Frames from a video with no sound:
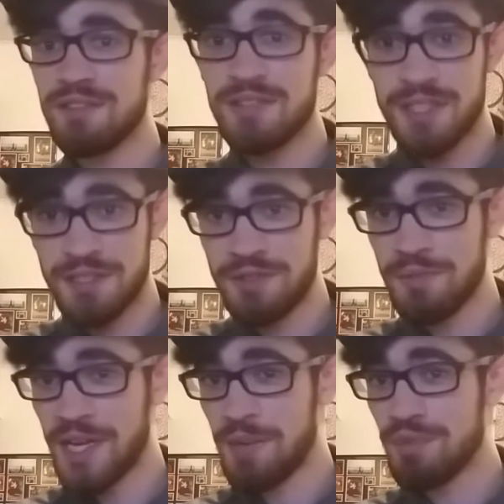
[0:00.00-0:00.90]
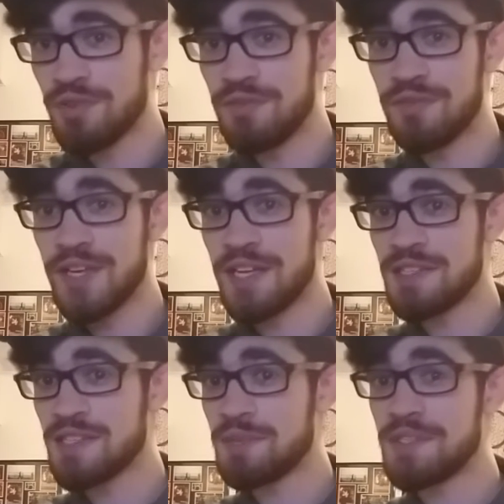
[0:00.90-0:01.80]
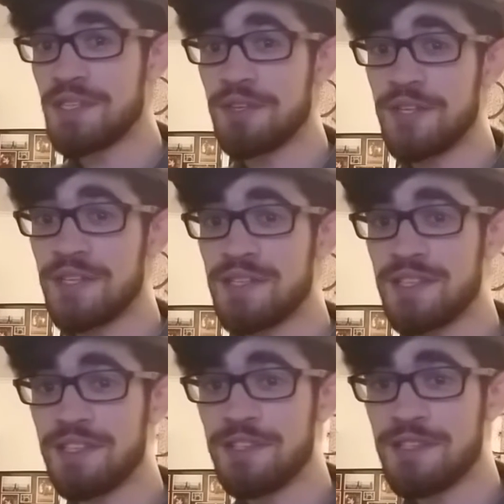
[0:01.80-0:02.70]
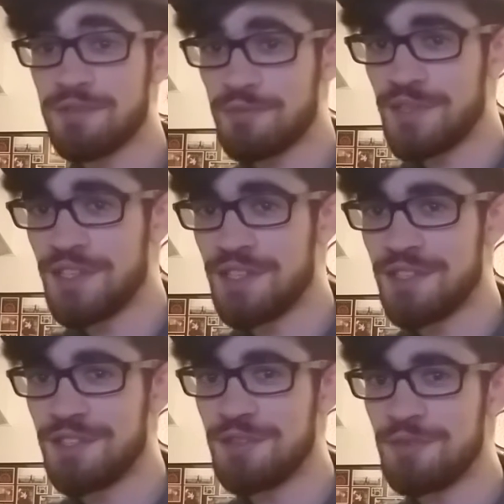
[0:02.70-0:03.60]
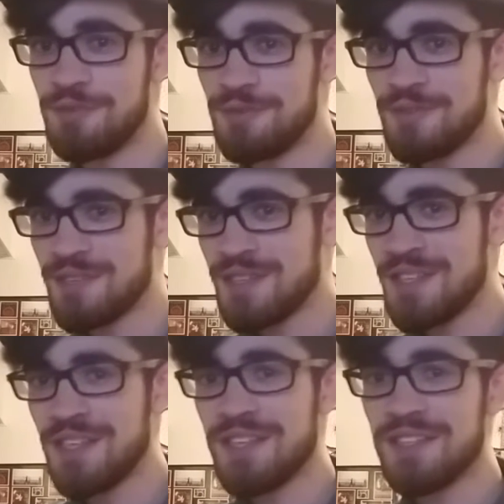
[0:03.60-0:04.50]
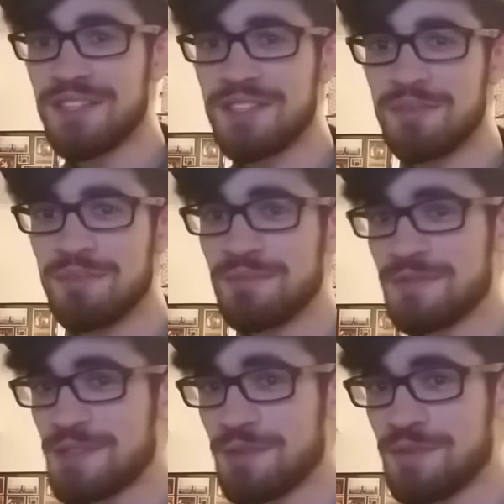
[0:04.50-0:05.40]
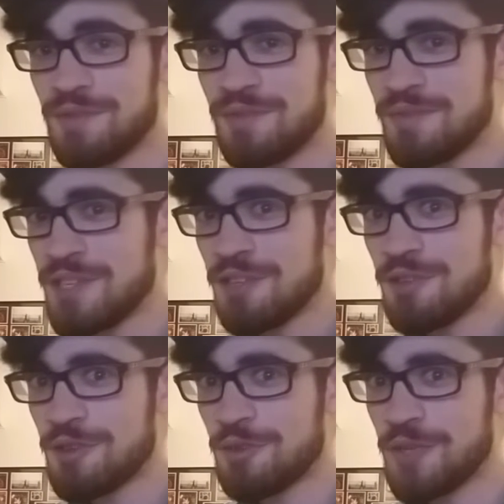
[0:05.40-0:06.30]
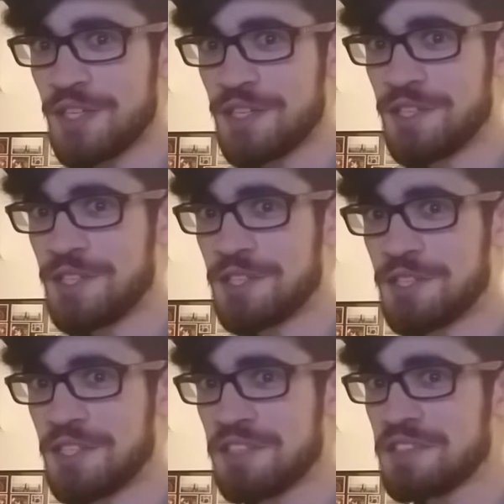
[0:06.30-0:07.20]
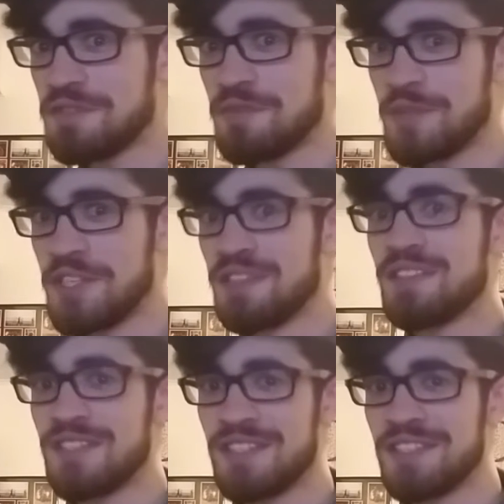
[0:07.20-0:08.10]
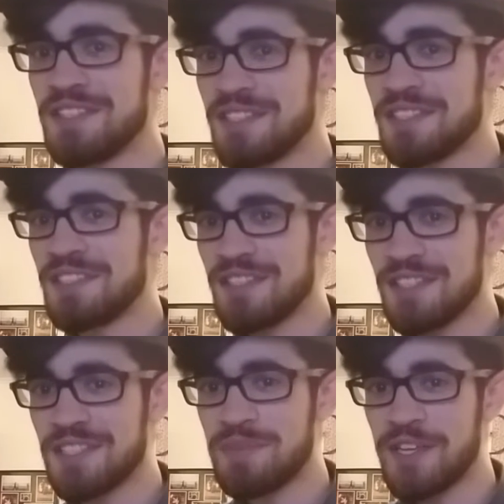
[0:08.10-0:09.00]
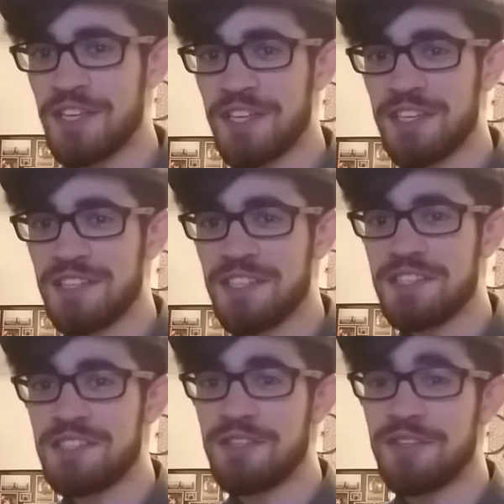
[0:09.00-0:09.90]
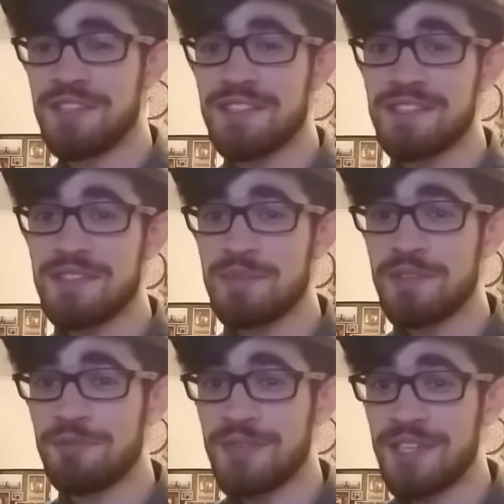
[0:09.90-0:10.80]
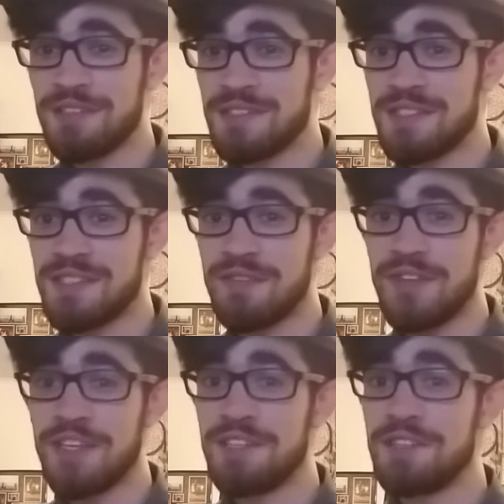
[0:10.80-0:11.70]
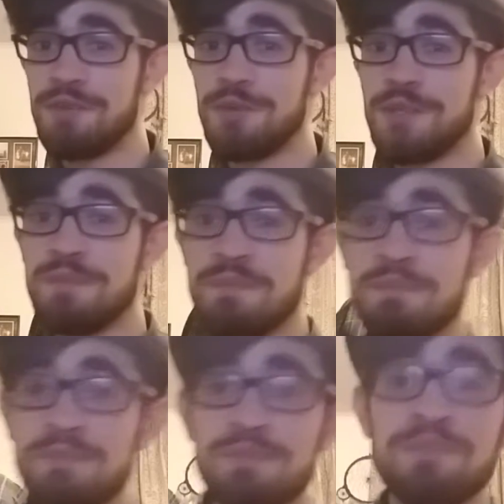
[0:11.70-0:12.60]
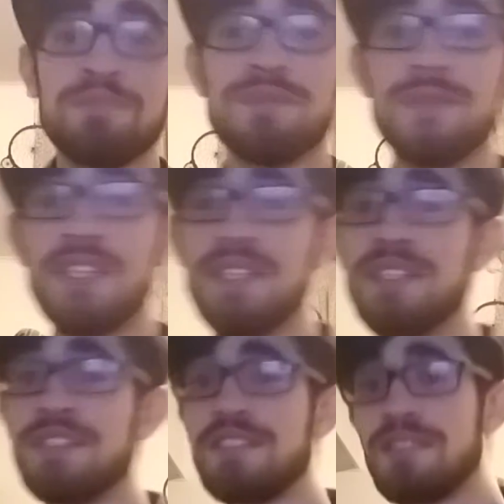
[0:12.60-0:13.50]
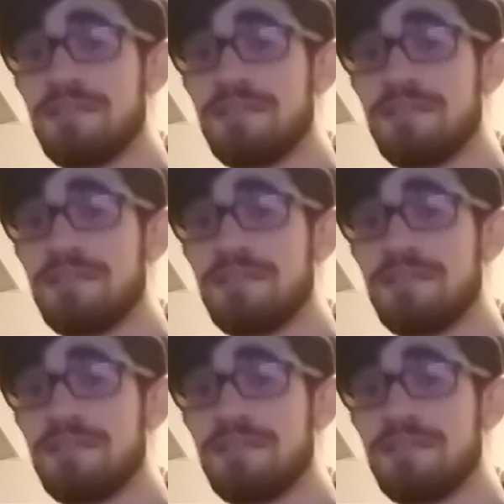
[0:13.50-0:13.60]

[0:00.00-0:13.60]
into my proof of concept series, and this will be a new sort of long-awaited edition, at least for me, expanding onto that series, because it's been a while since I've added to it. And